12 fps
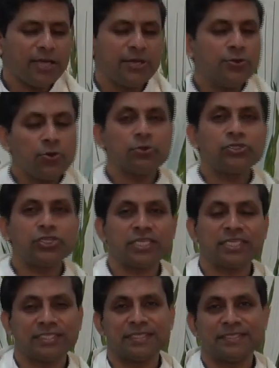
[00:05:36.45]
know
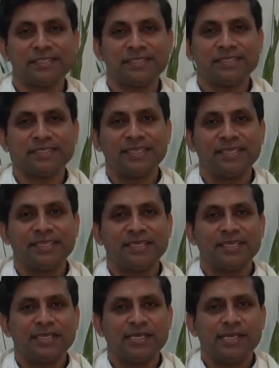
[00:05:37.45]
Jesus
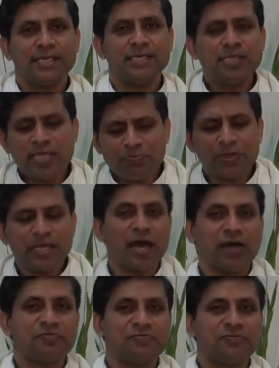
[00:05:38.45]
deep enough?